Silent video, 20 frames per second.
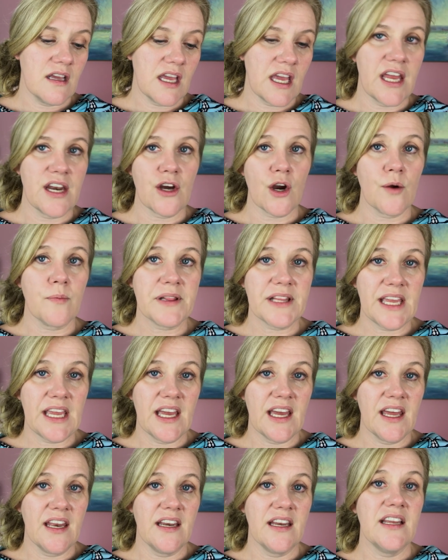And our
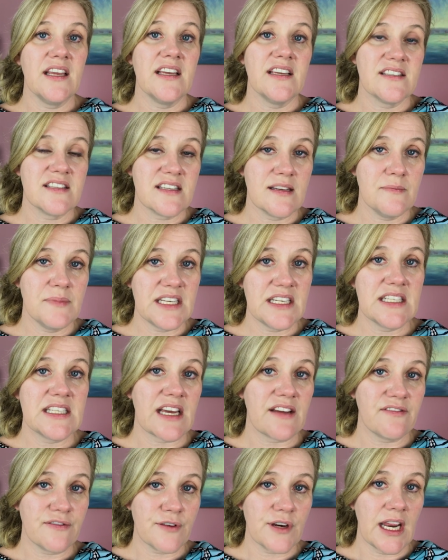plan is to be
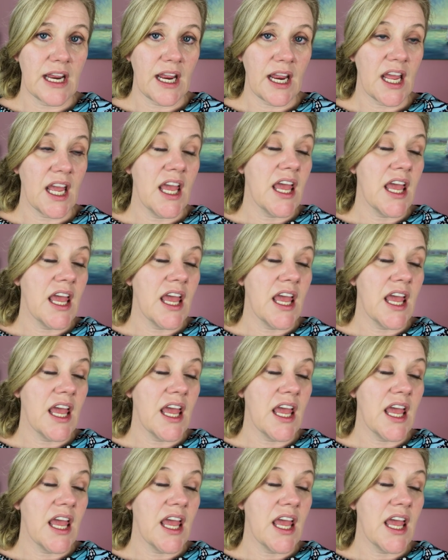debt free.